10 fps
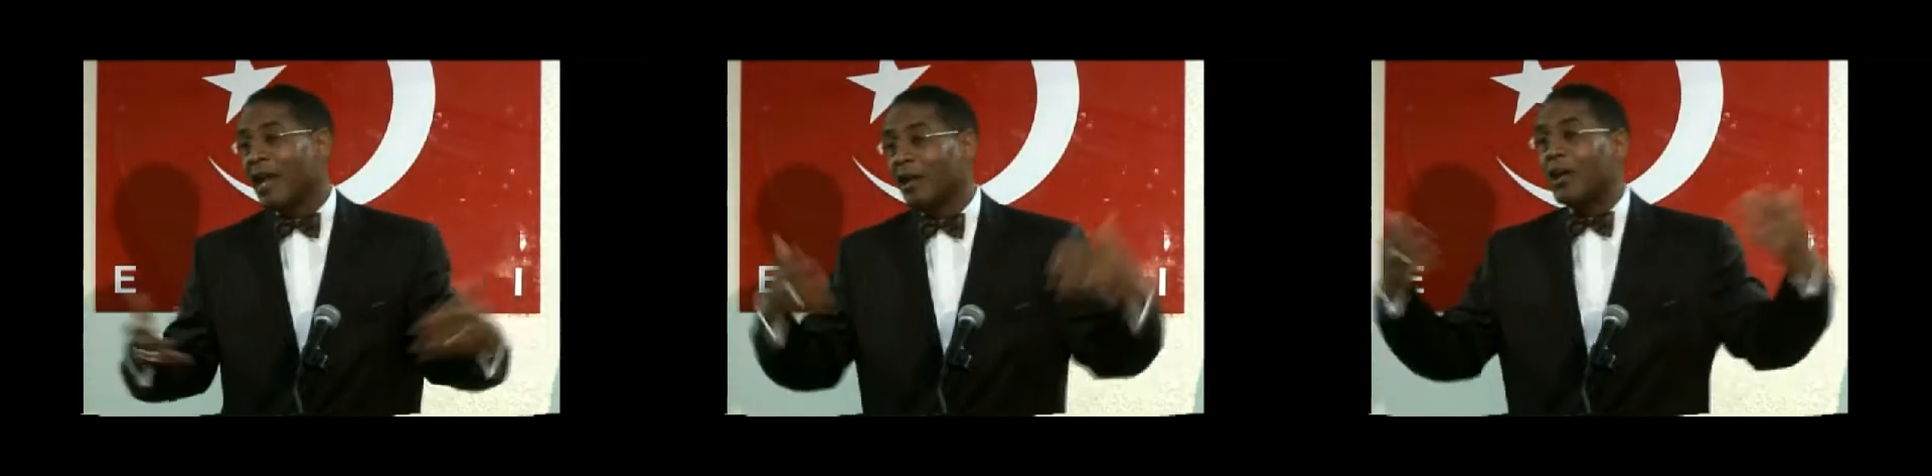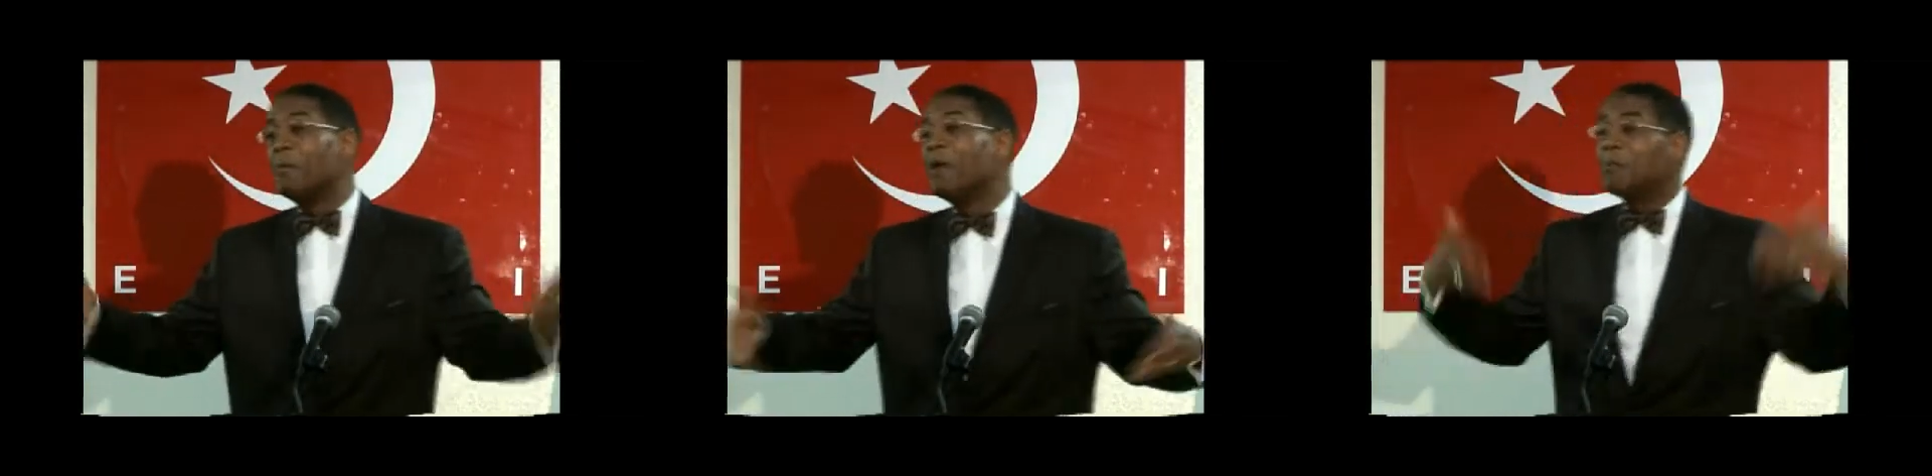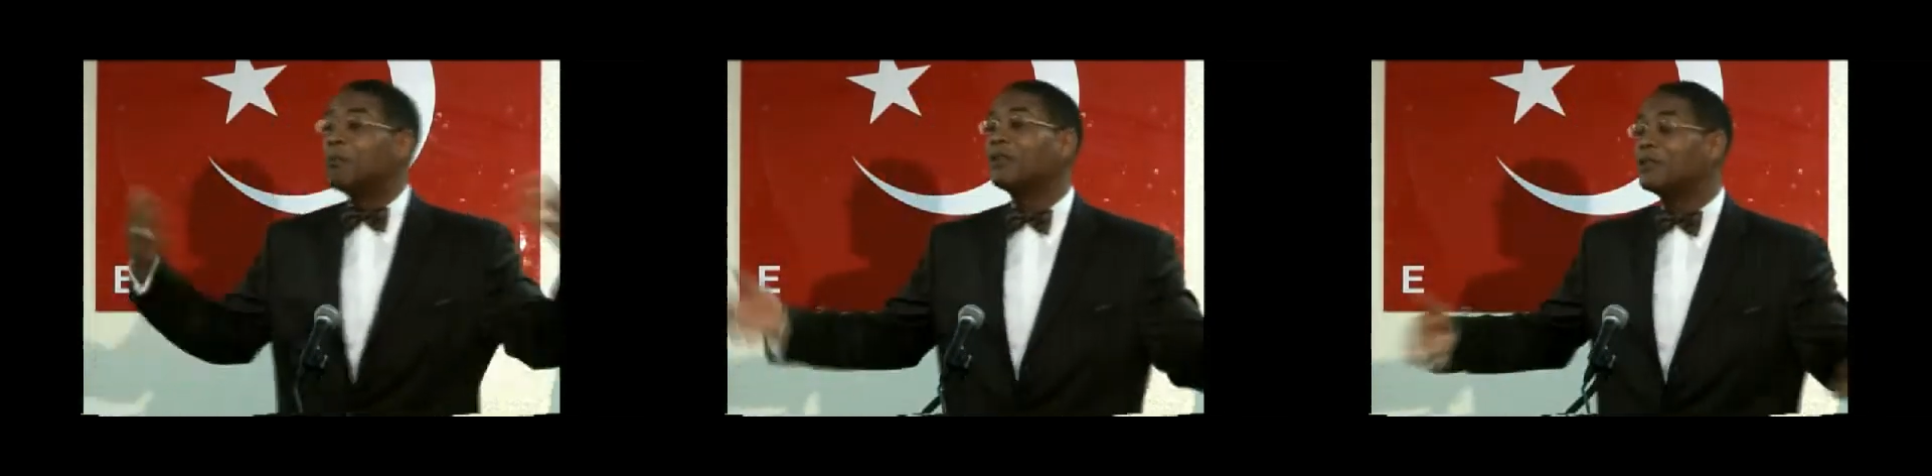and come
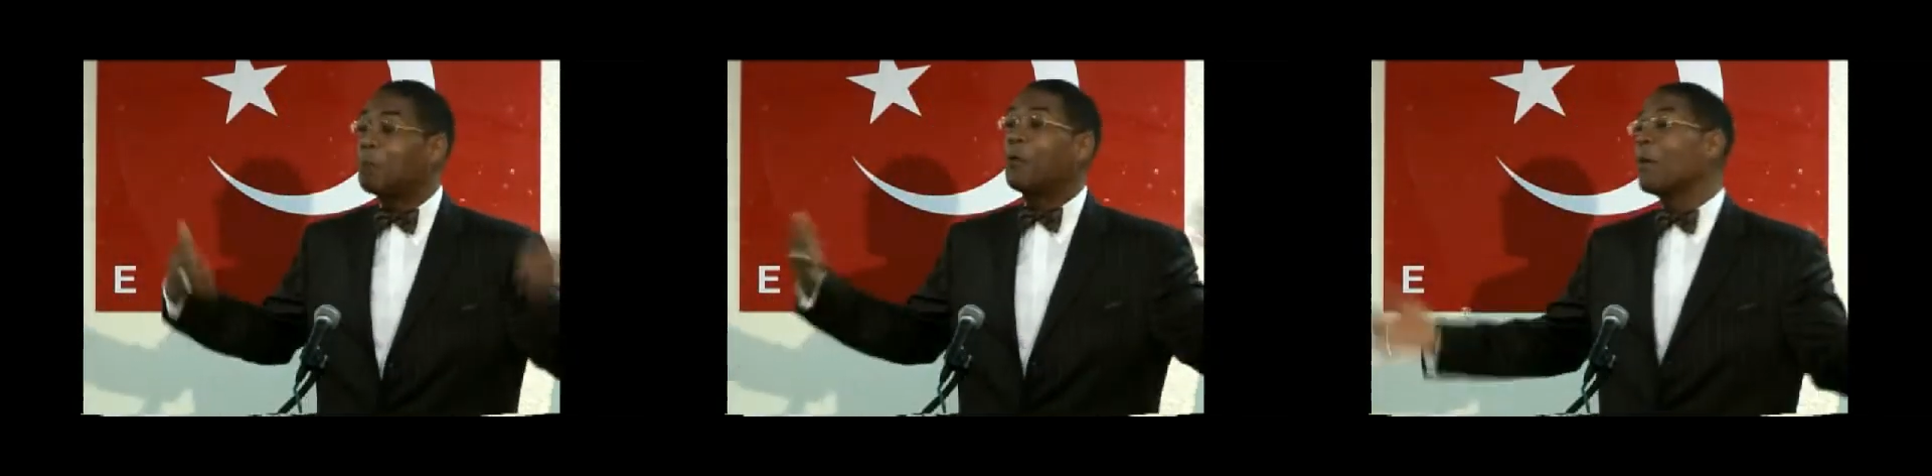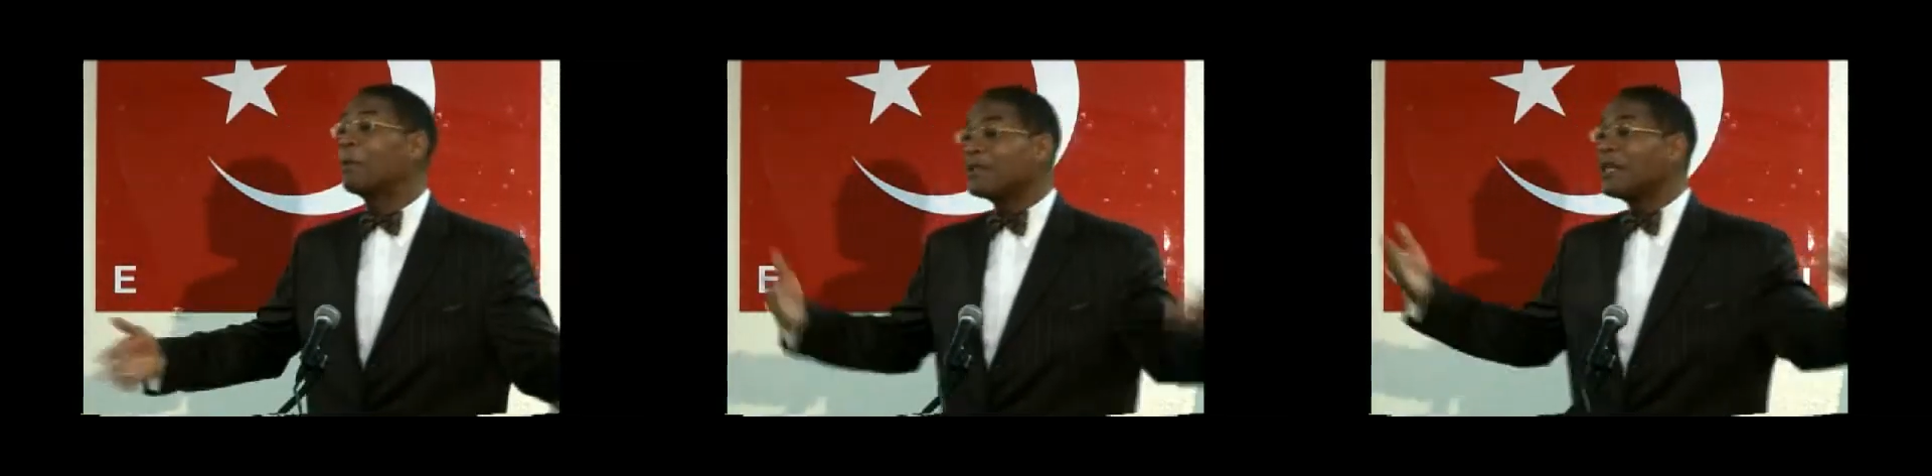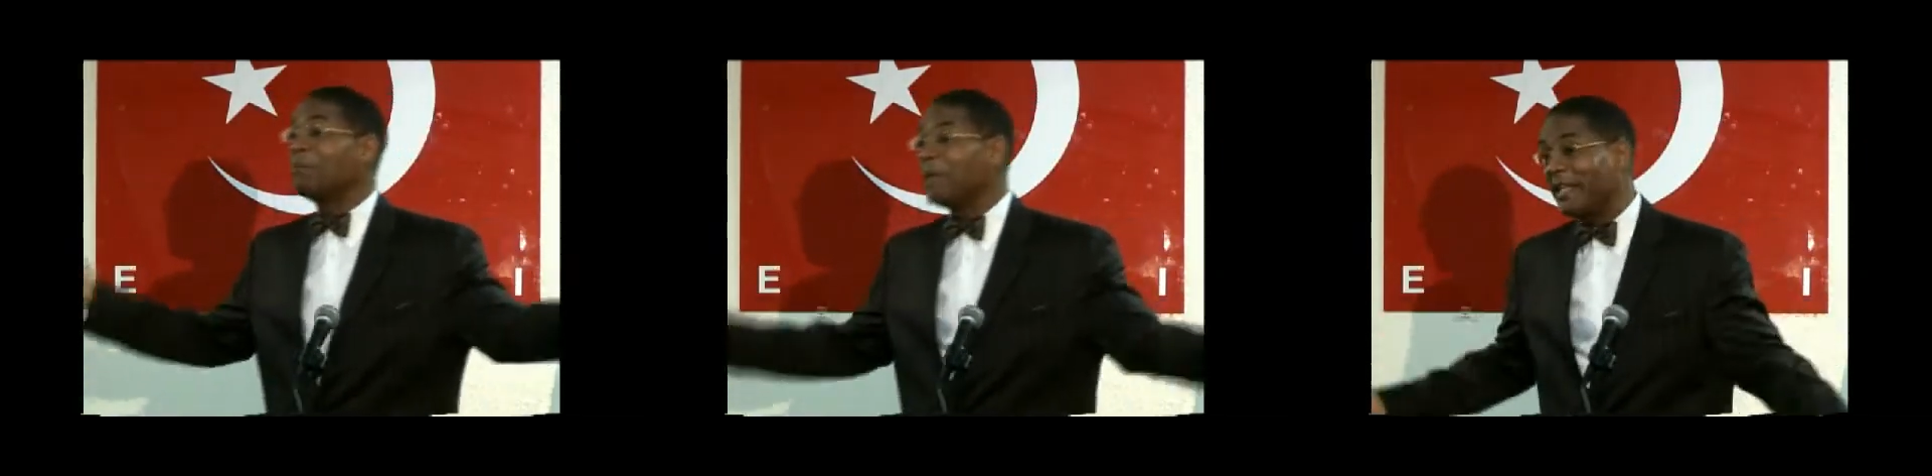up with the purpose and